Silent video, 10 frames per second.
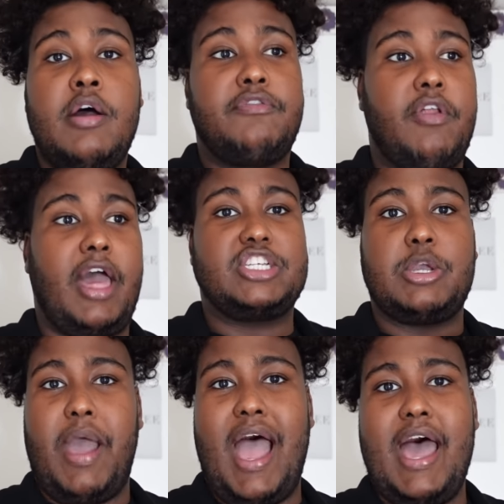for like
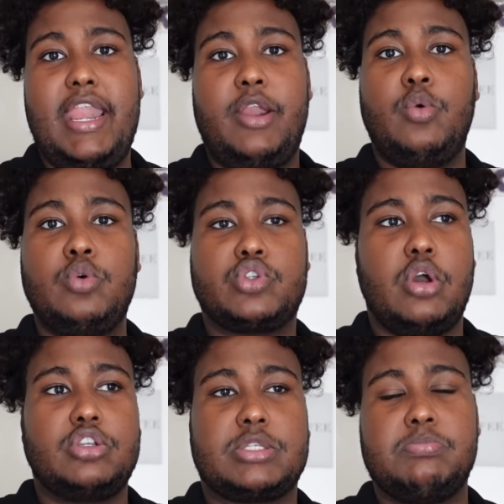Shab'an and
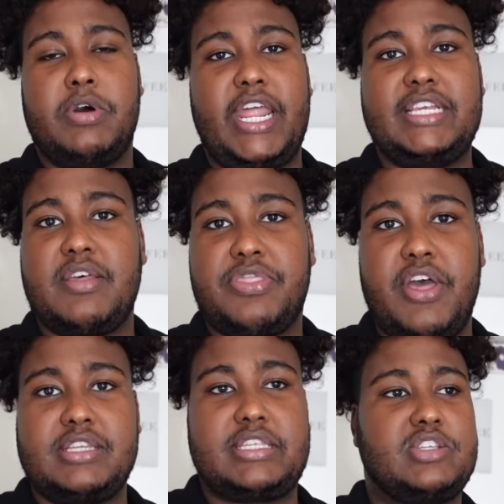also just Mondays and
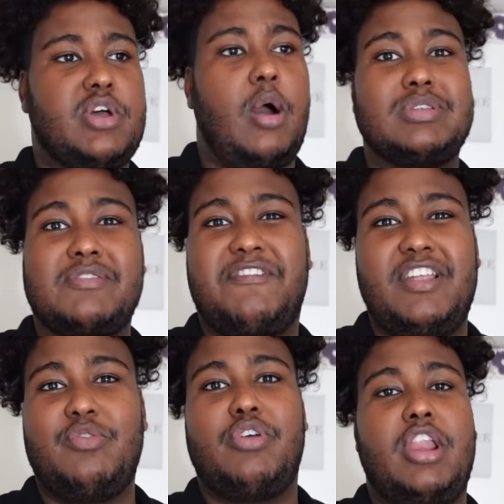Thursdays, so I wasn't
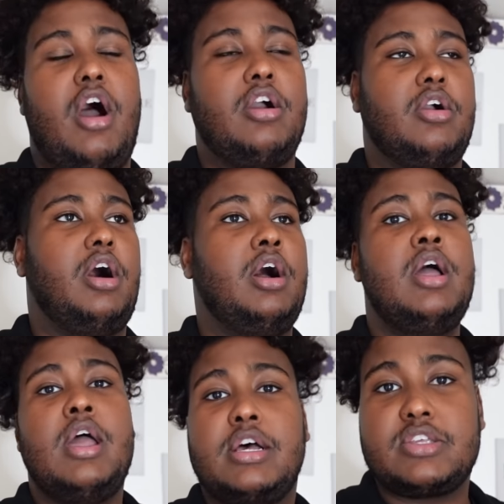feeling really hungry.
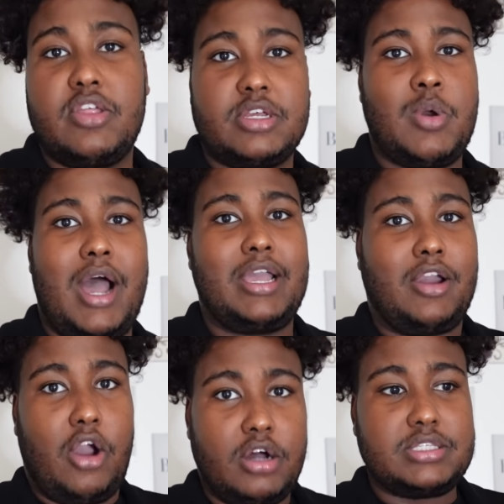So that's why
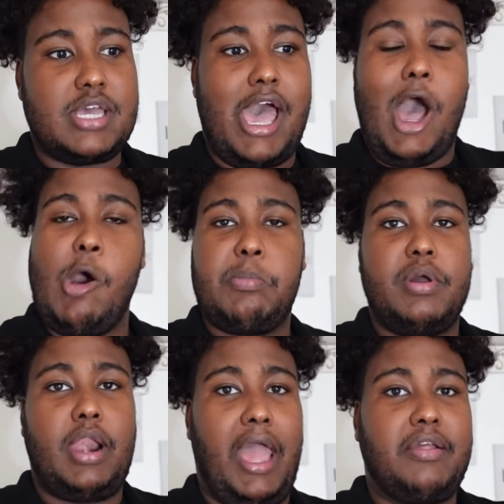I got to
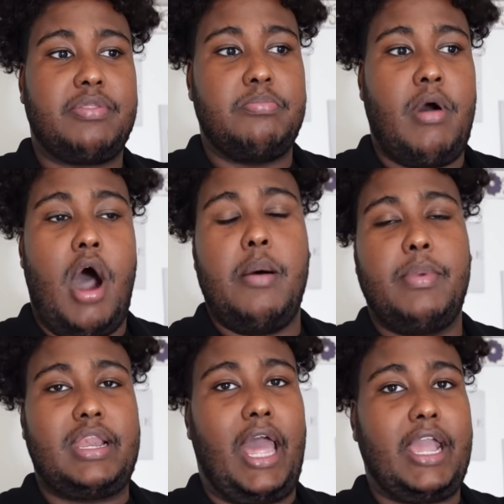help like mom
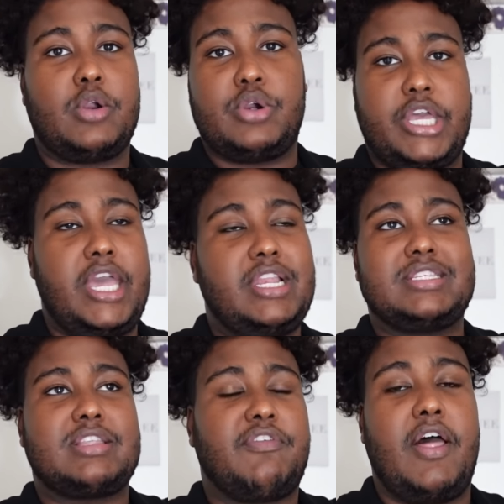and like cooking and
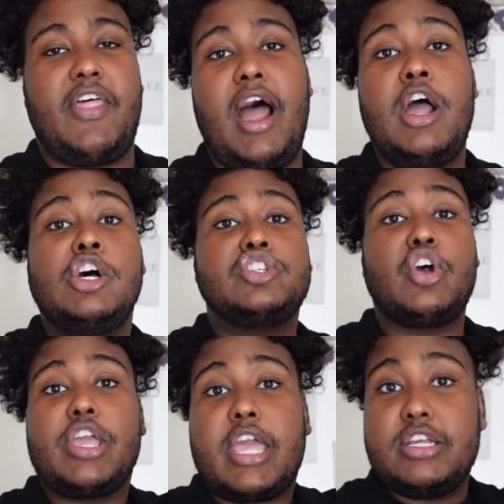stuff like that. So
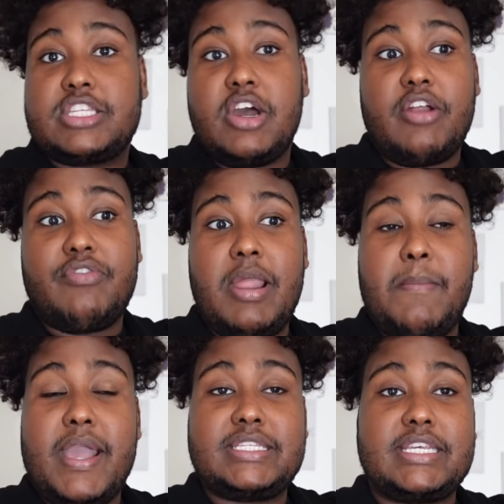it turned out really
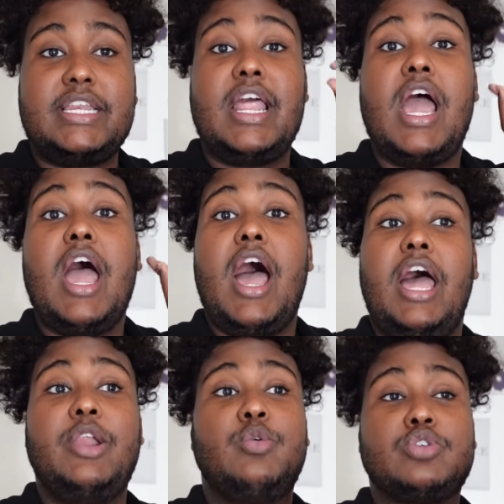amazing.
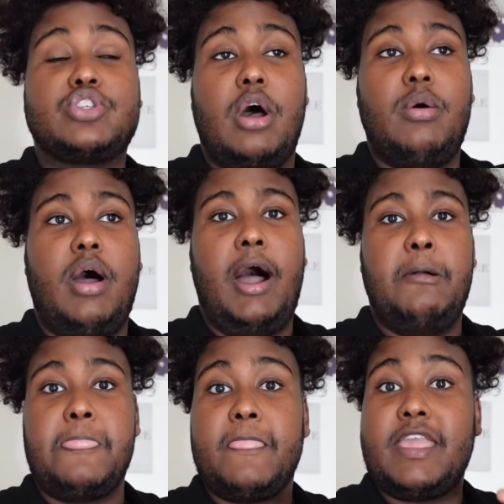And also,
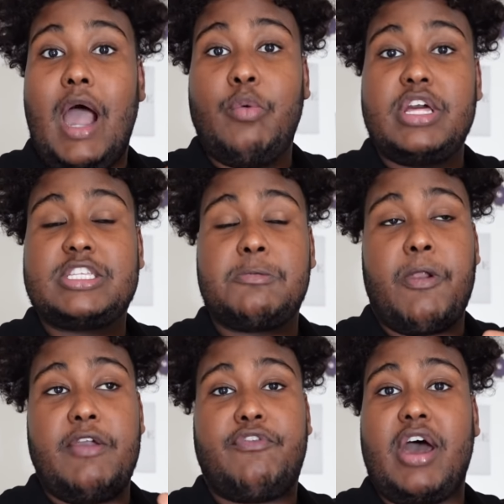I wanted to
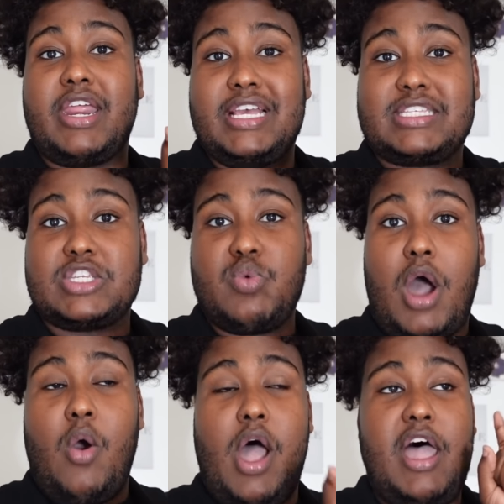pray for Hargeisa as
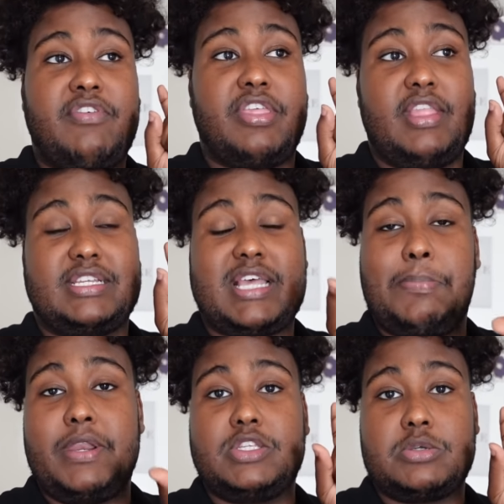well. Everything that's
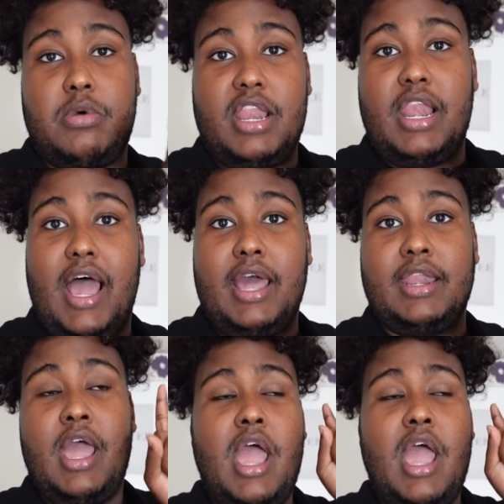happened in Somaliland,